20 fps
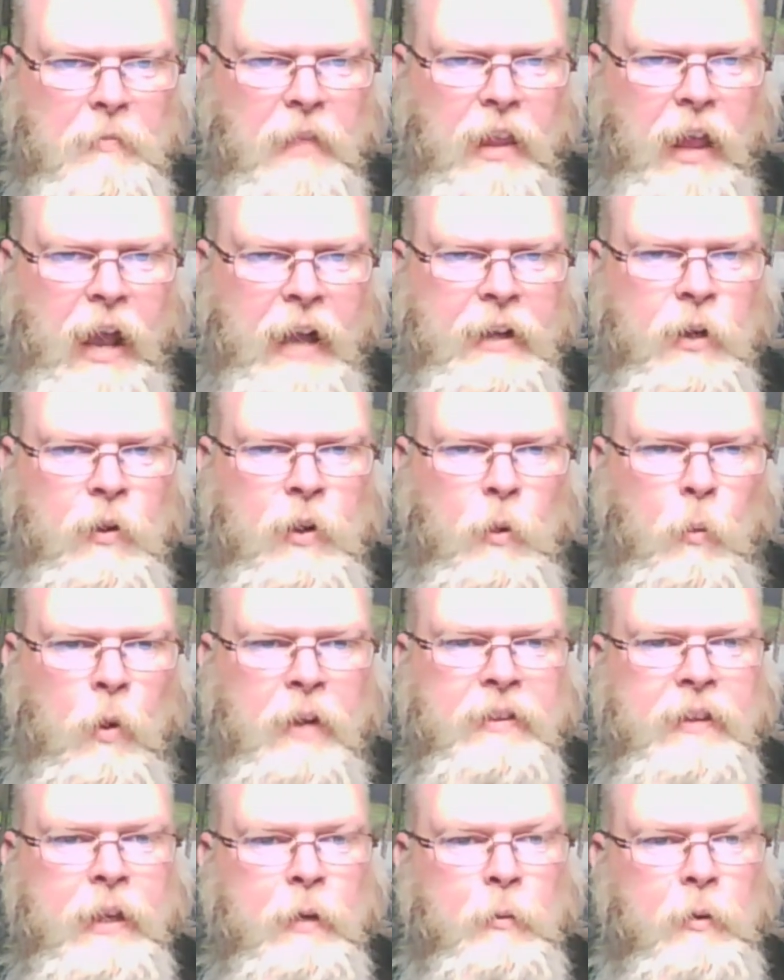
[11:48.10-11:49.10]
I know that
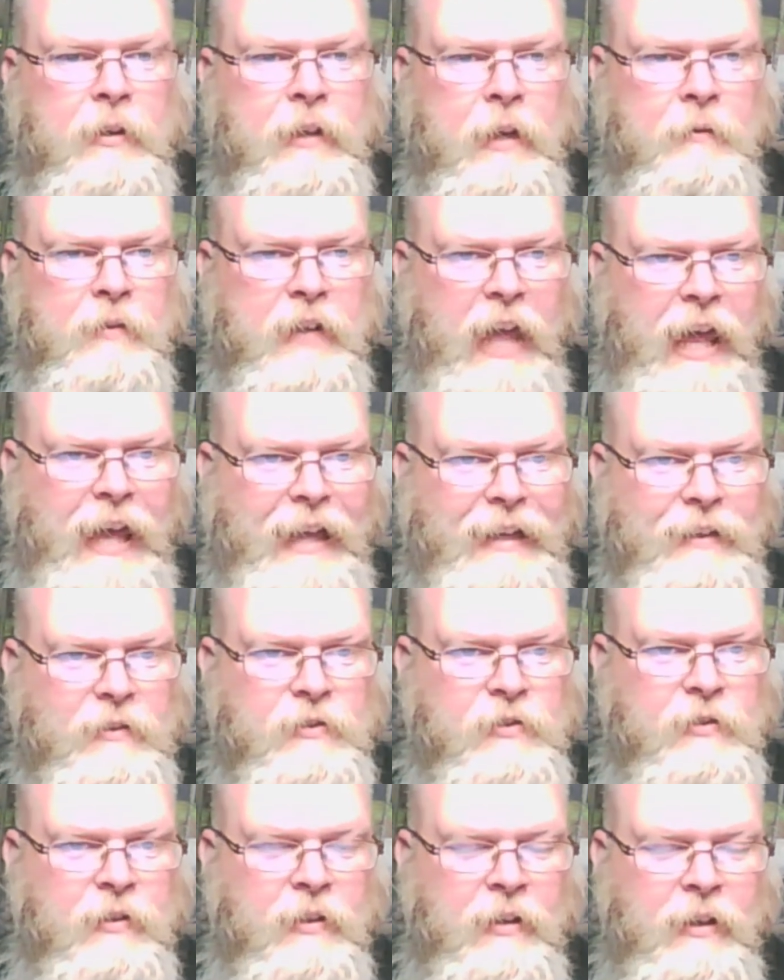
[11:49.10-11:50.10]
one thing will never die
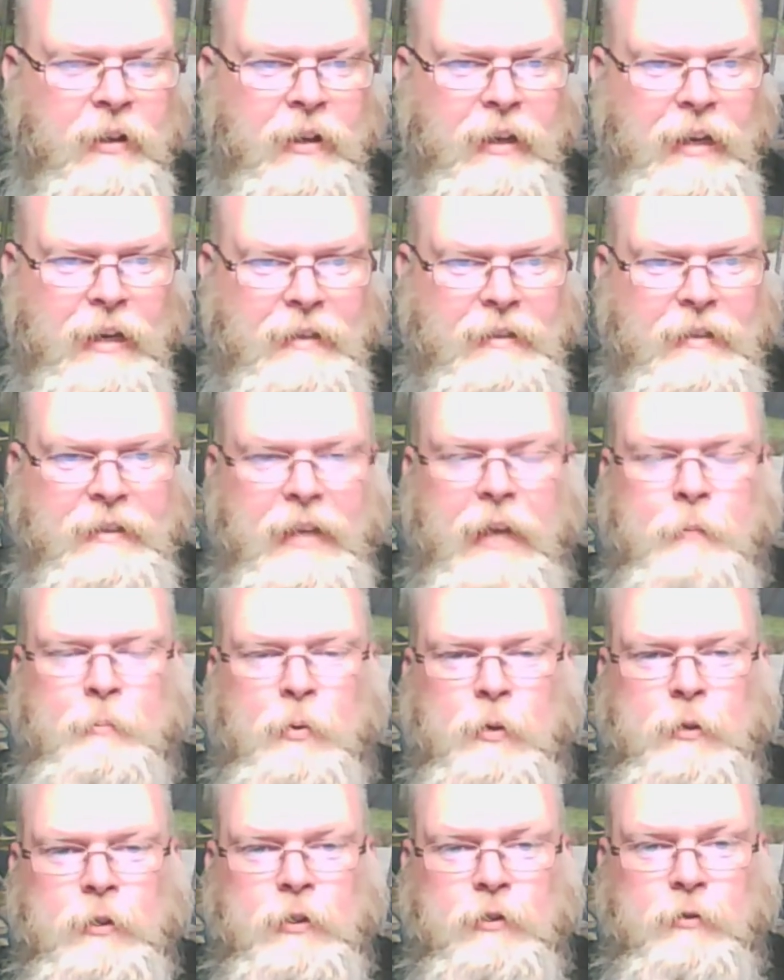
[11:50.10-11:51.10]
is a dead
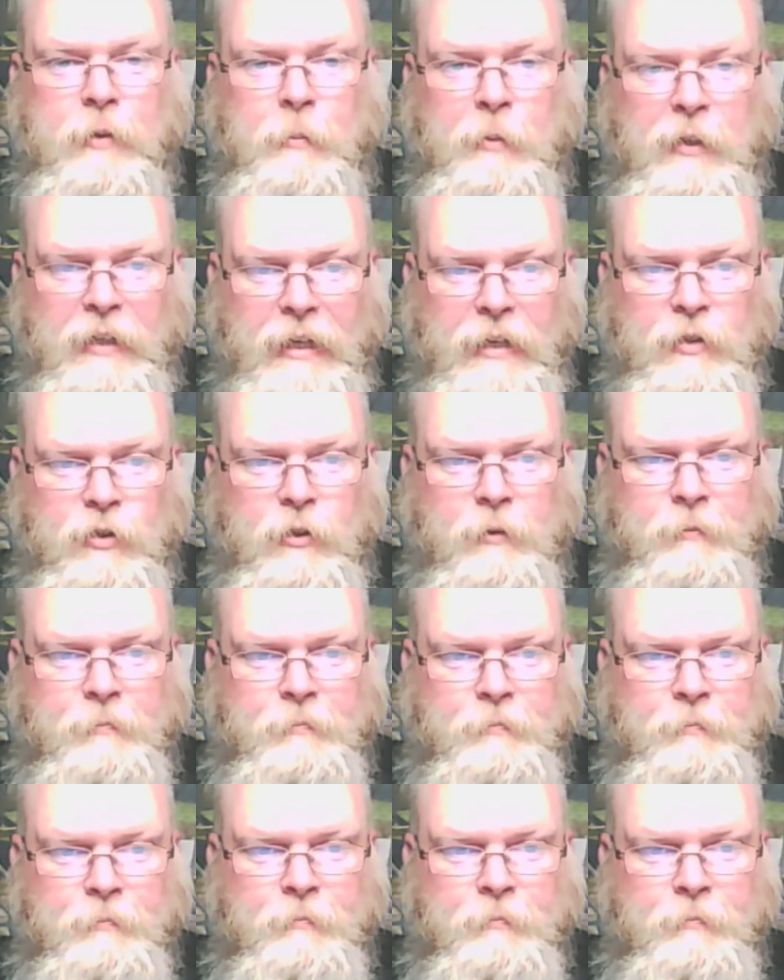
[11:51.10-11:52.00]
person's reputation.